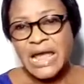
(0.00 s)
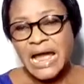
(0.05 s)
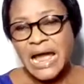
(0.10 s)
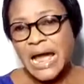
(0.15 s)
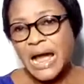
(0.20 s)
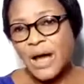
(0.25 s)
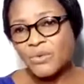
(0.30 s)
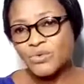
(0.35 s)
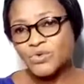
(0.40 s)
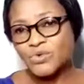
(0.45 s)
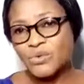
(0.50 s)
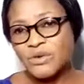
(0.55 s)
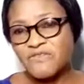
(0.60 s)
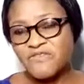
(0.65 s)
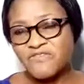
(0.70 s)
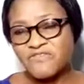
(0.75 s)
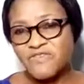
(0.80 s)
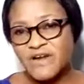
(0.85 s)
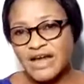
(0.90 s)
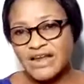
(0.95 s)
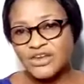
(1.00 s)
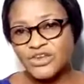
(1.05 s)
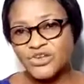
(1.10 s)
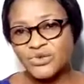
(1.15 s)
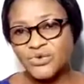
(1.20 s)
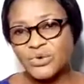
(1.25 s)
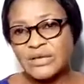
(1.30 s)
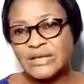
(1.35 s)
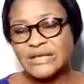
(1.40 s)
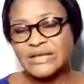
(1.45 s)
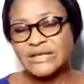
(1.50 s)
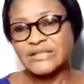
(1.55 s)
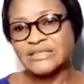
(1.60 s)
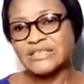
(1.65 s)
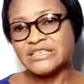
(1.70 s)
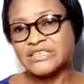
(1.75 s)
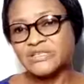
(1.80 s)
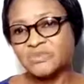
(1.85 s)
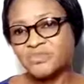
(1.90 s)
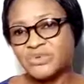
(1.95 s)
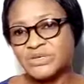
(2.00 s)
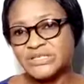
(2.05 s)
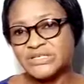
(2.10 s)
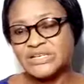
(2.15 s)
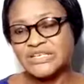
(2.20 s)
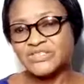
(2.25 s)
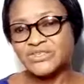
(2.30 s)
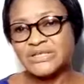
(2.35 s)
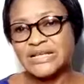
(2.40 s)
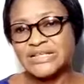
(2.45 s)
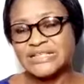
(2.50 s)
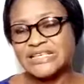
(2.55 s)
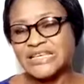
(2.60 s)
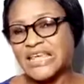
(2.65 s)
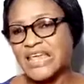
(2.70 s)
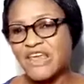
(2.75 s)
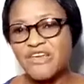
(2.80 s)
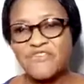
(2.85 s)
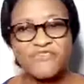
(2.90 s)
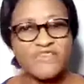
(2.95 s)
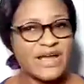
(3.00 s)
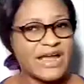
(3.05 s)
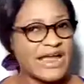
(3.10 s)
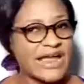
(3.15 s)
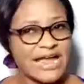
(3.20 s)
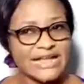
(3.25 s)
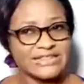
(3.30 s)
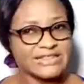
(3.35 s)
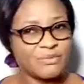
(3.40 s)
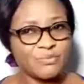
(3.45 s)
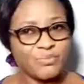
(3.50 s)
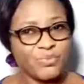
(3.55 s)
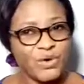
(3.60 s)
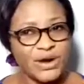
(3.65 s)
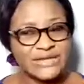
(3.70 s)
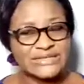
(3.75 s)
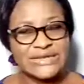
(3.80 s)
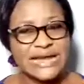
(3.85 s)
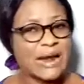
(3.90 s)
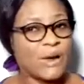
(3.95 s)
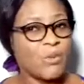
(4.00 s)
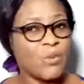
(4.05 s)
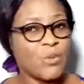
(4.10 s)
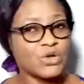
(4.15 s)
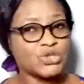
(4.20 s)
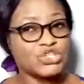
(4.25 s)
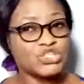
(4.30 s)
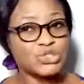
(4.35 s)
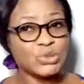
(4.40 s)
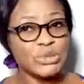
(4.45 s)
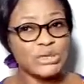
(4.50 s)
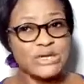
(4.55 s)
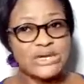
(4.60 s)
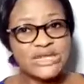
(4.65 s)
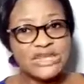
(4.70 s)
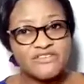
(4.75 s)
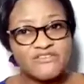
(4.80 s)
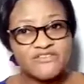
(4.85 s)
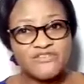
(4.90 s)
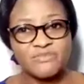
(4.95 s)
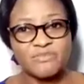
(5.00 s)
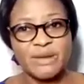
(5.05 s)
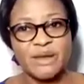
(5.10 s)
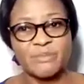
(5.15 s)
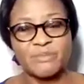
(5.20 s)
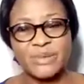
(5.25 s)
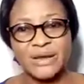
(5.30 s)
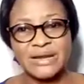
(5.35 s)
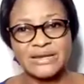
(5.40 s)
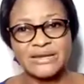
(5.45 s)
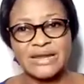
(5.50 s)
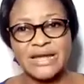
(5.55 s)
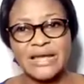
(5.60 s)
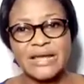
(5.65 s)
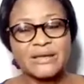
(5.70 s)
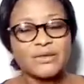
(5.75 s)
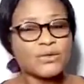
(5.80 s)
How do we value this business so that if at a point I want to leave my partner,